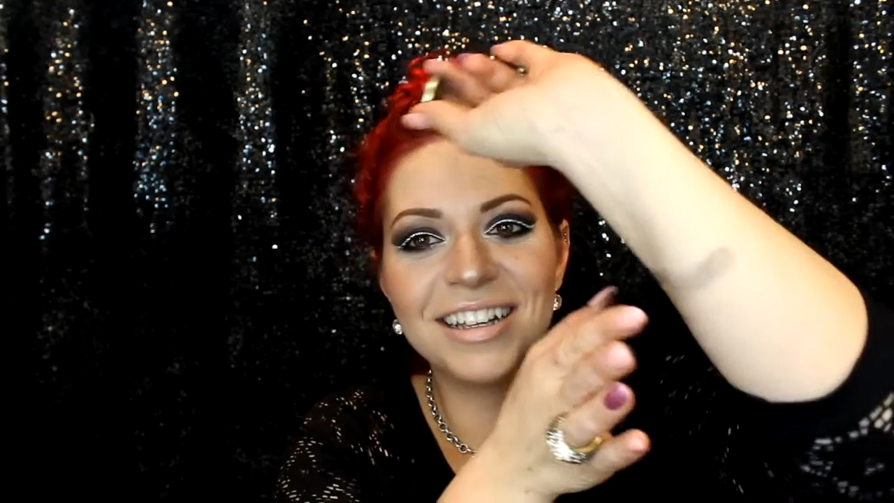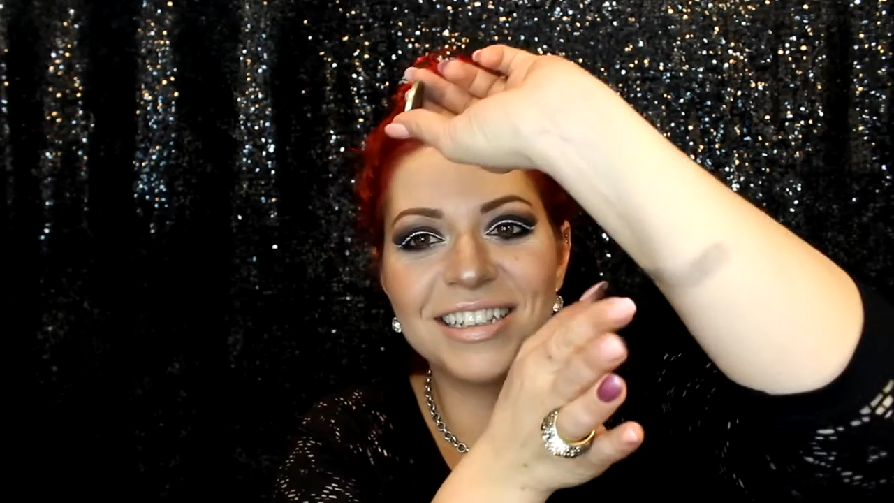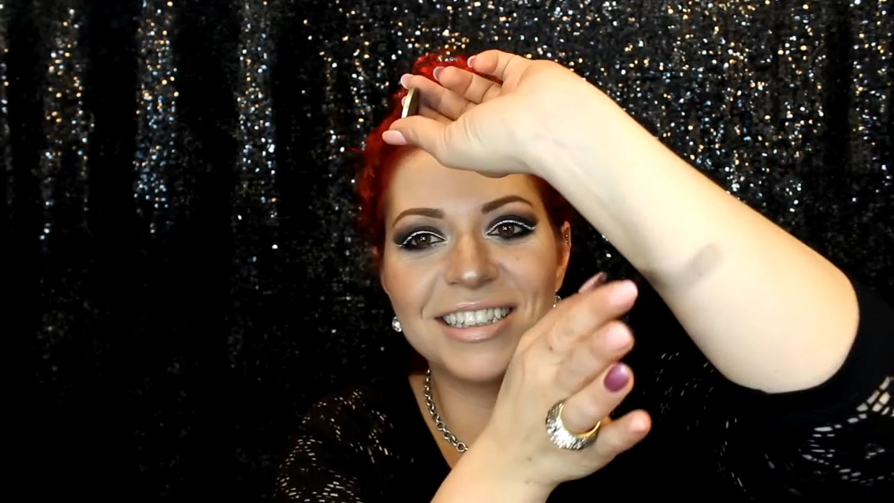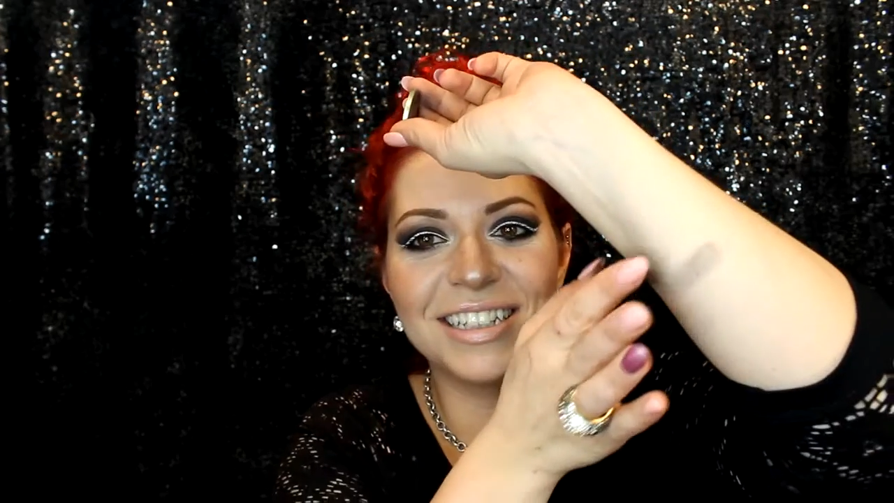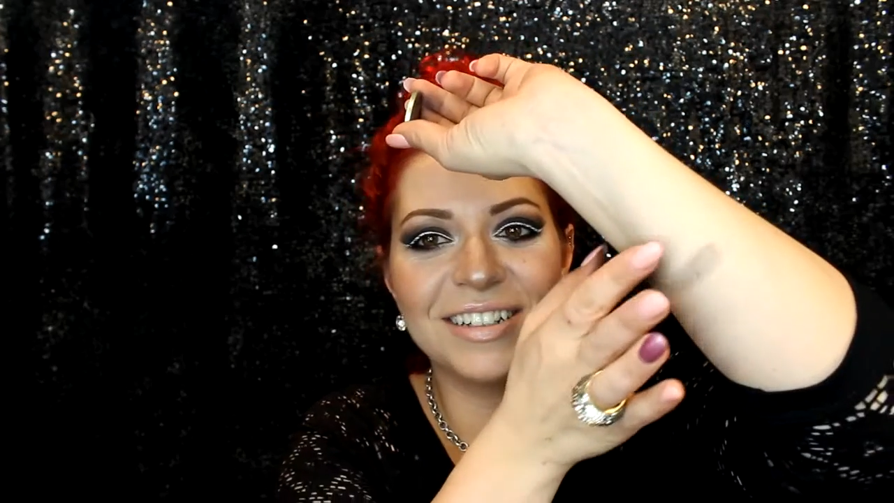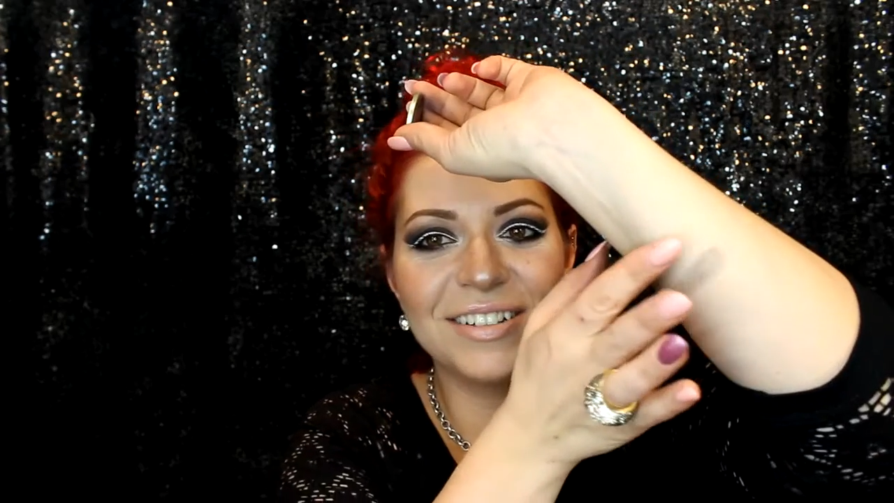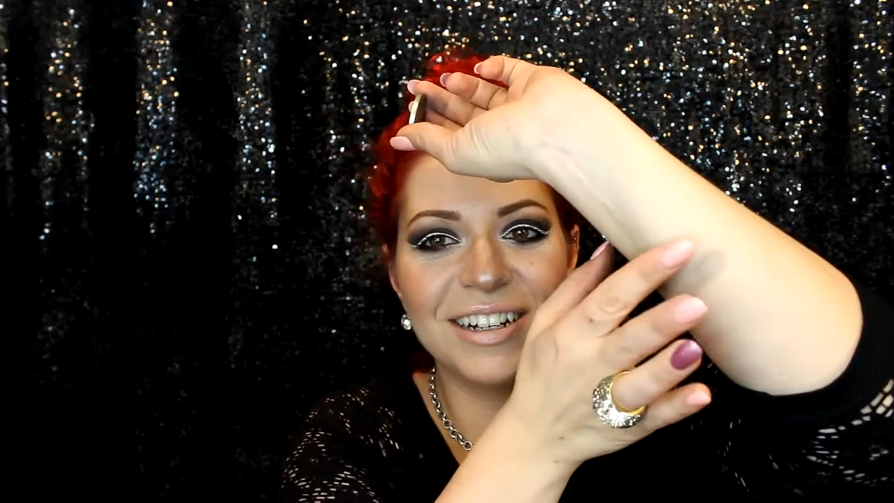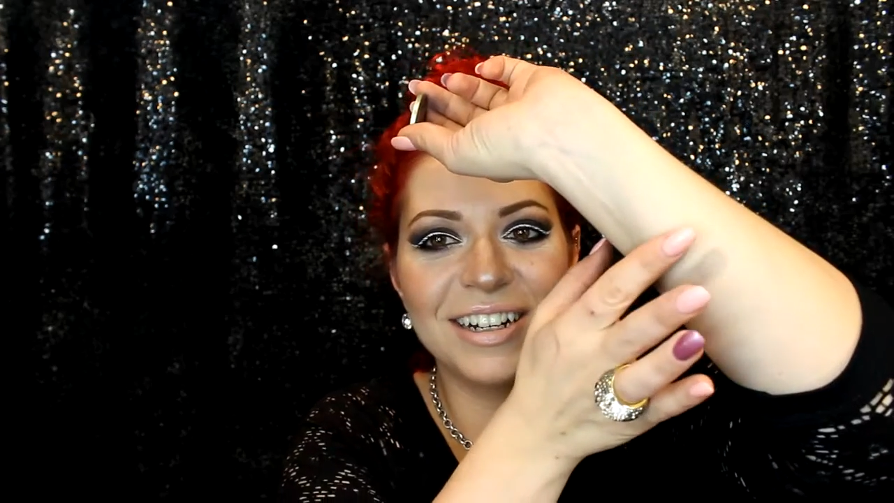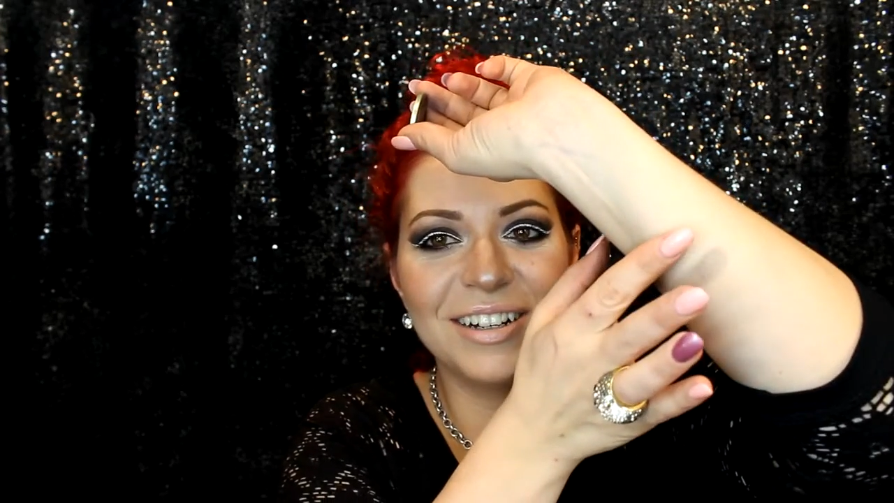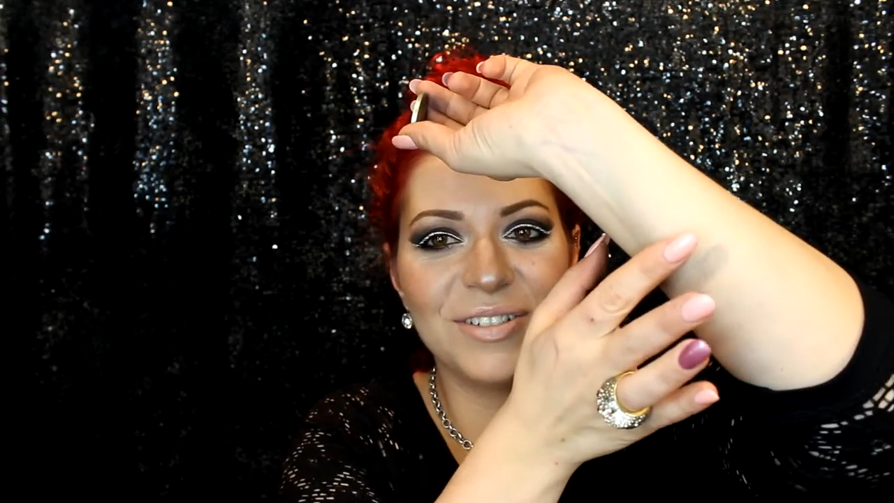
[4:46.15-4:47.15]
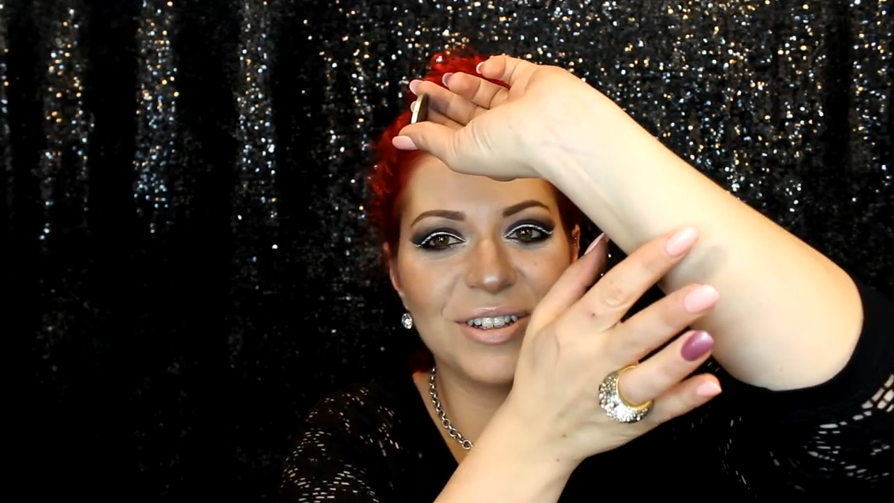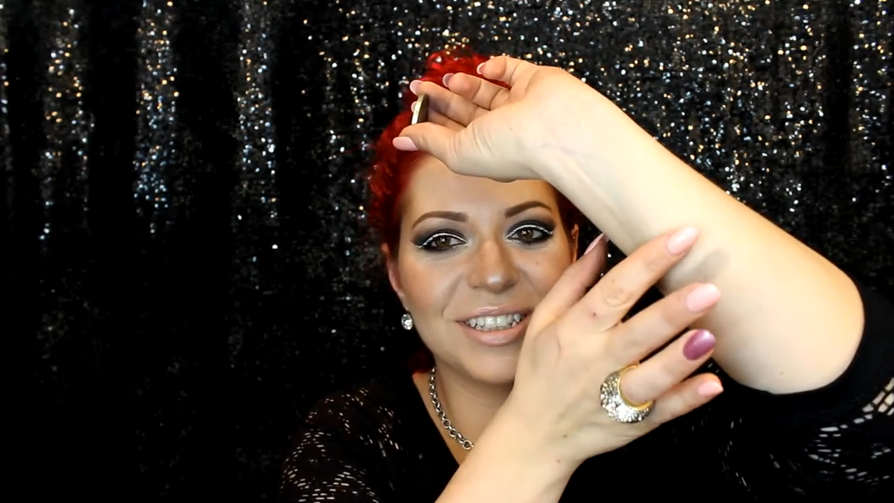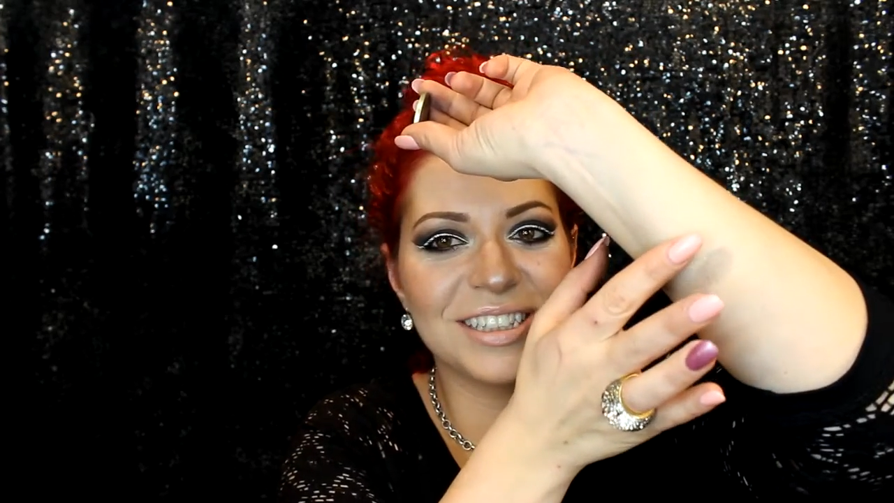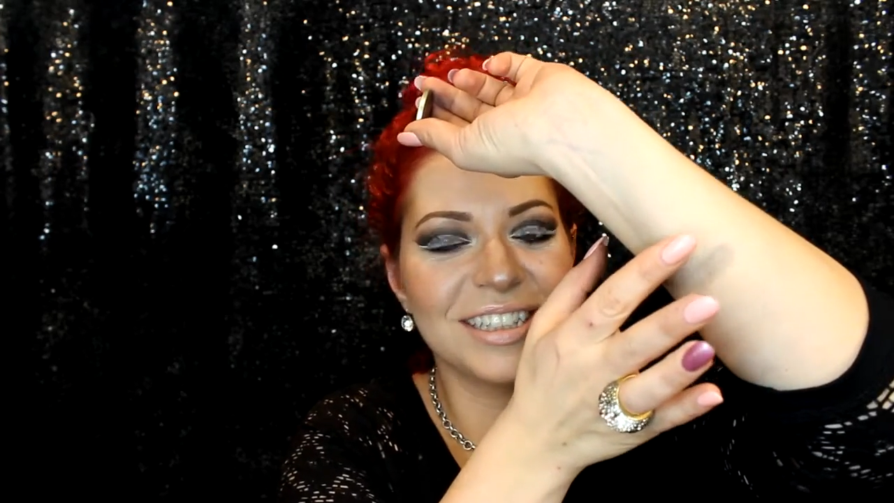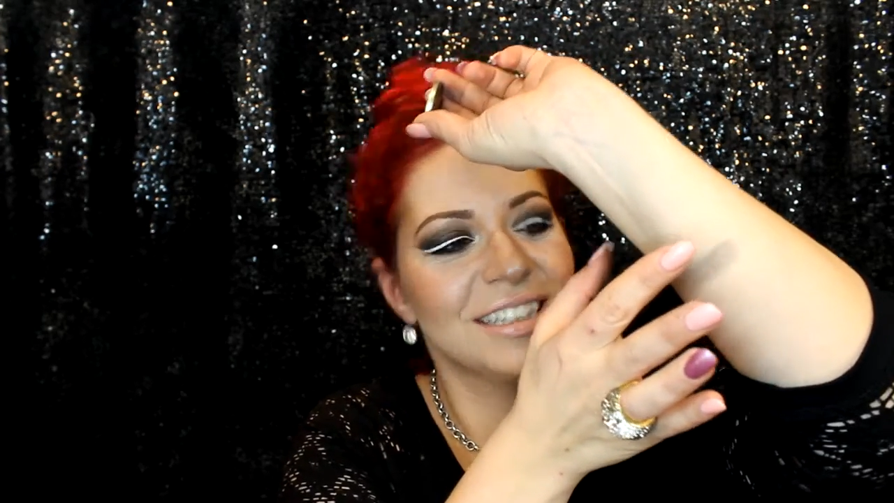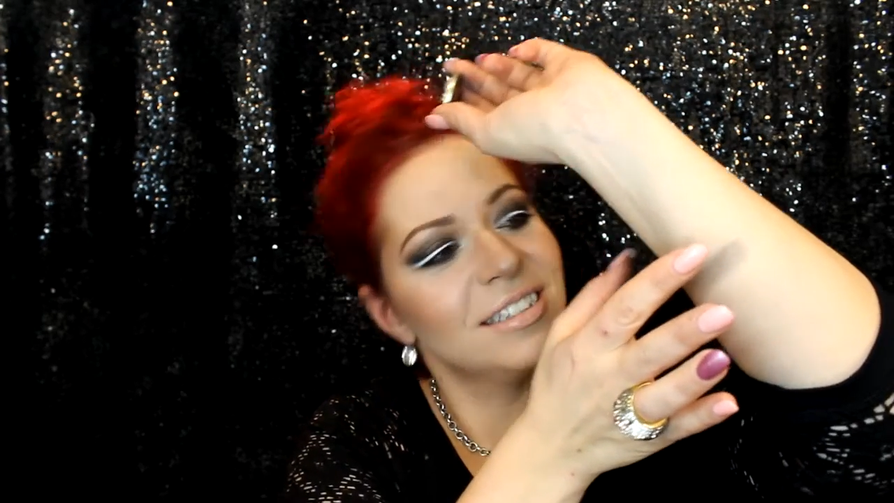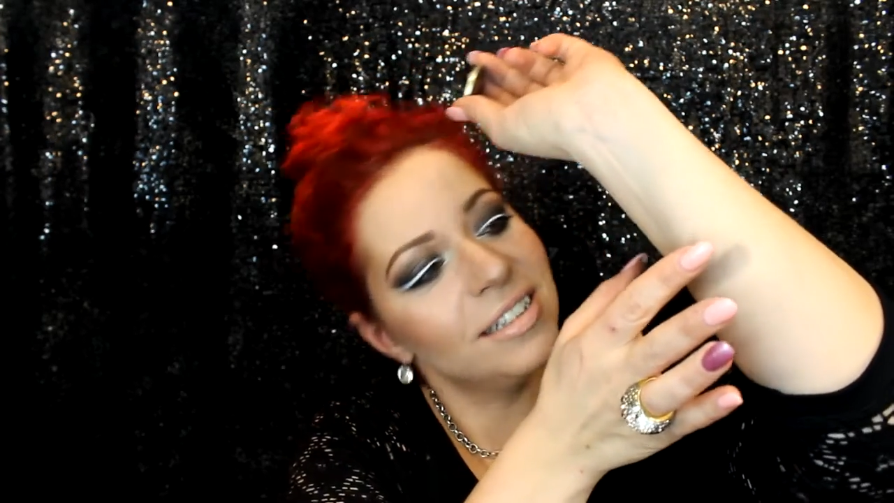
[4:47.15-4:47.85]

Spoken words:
Let's see if you can see this.